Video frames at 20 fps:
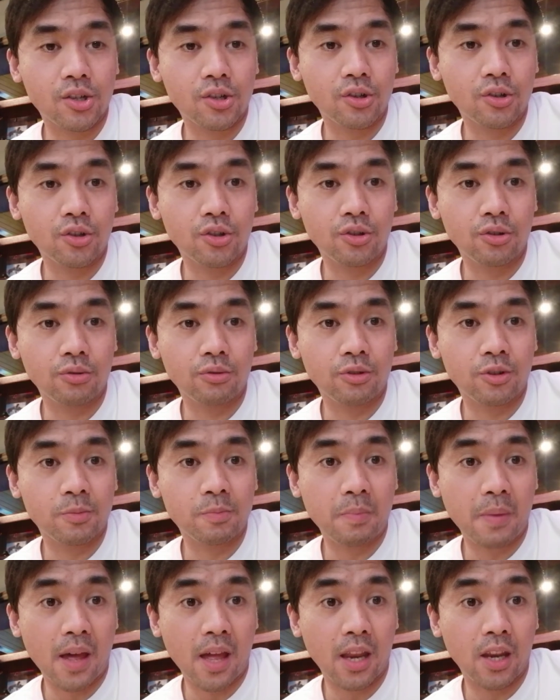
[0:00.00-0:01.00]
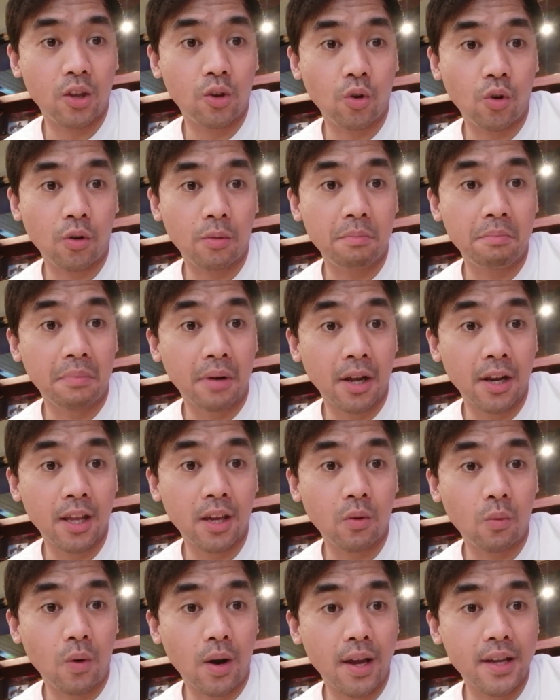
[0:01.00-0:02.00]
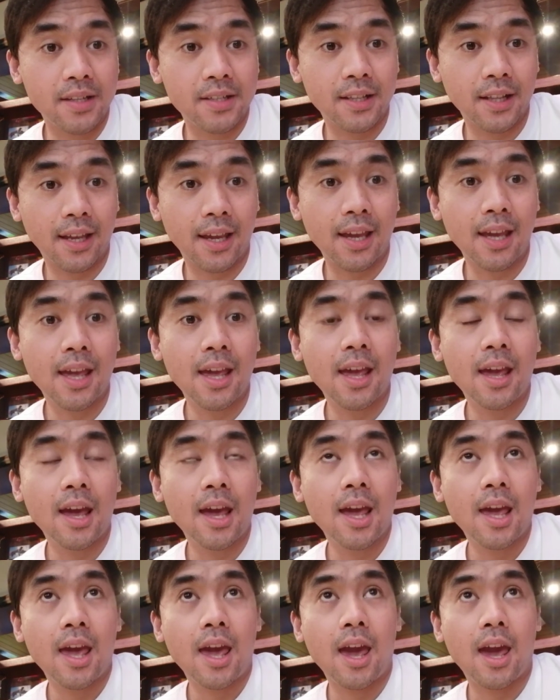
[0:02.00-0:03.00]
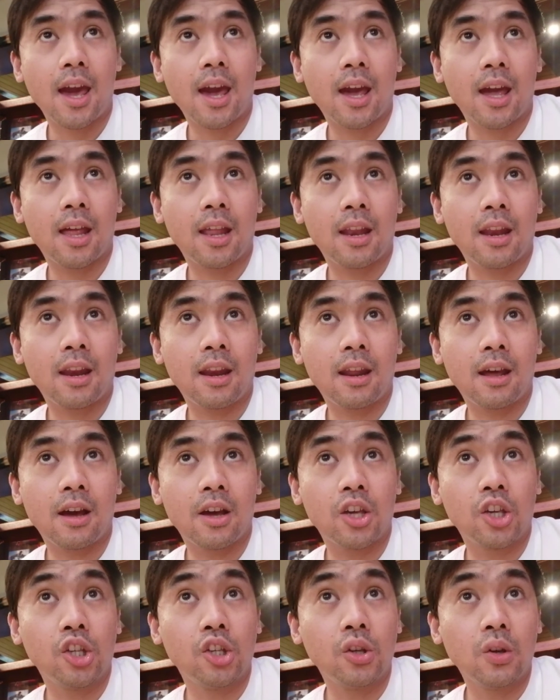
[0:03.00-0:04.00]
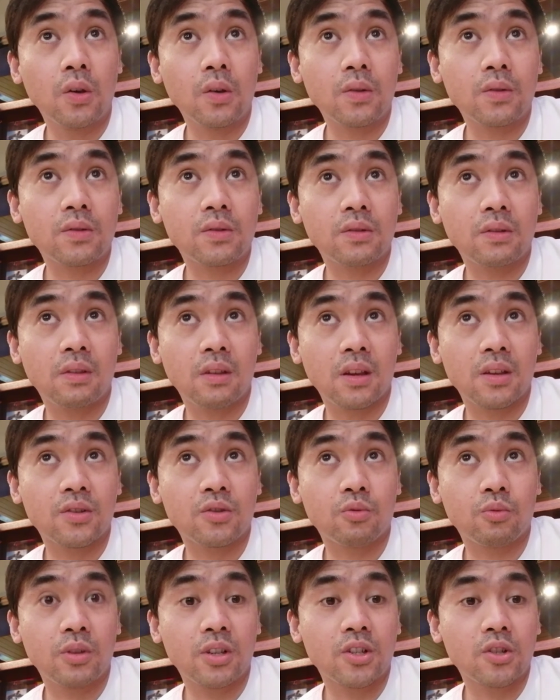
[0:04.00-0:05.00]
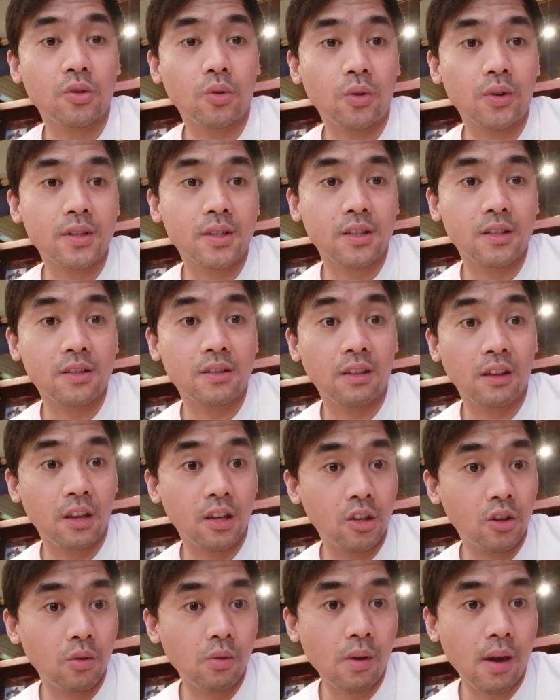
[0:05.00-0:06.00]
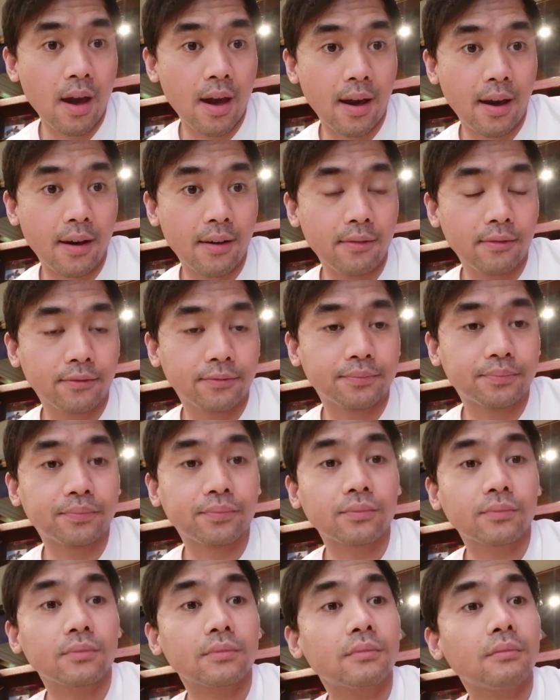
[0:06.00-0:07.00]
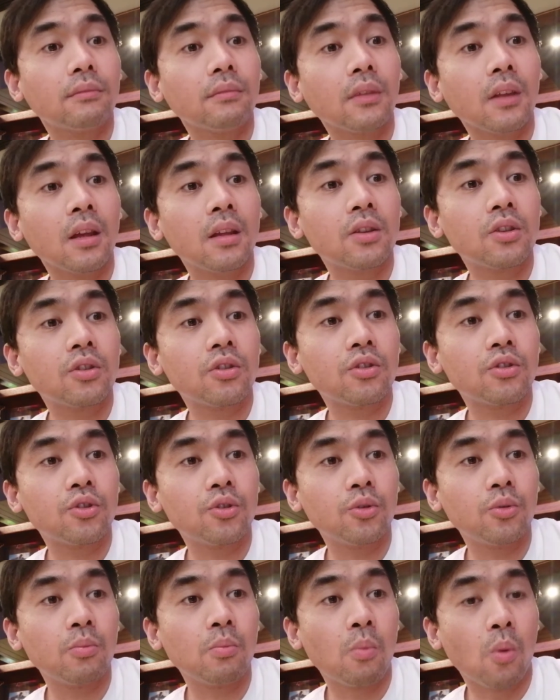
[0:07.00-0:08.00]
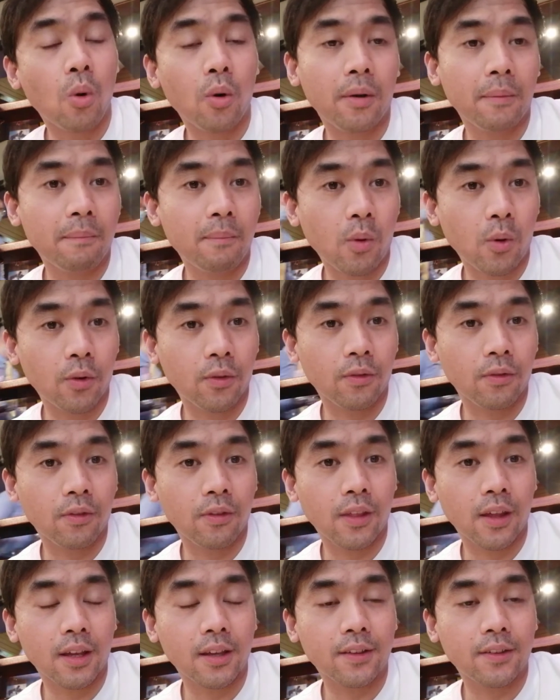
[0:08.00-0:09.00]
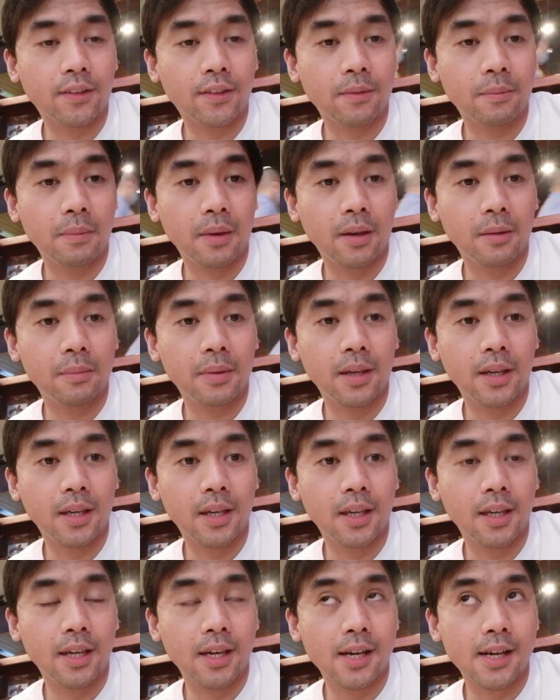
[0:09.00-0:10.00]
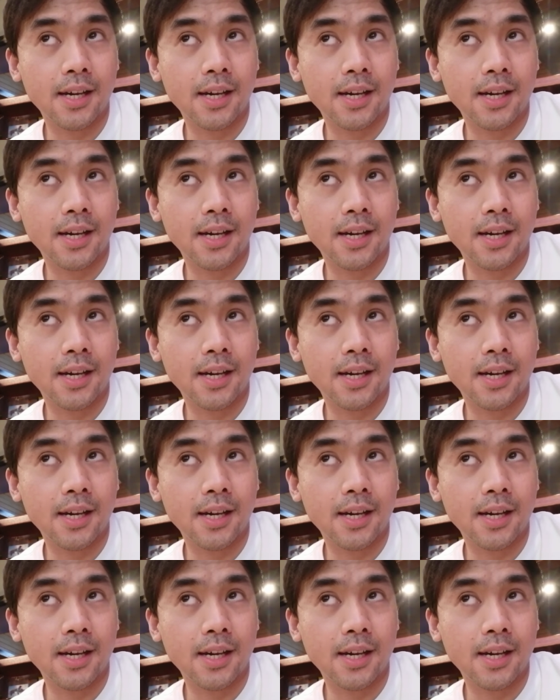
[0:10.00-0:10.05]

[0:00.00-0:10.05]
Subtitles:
sure to spend your money wisely and use these resources that you have to more important things, maybe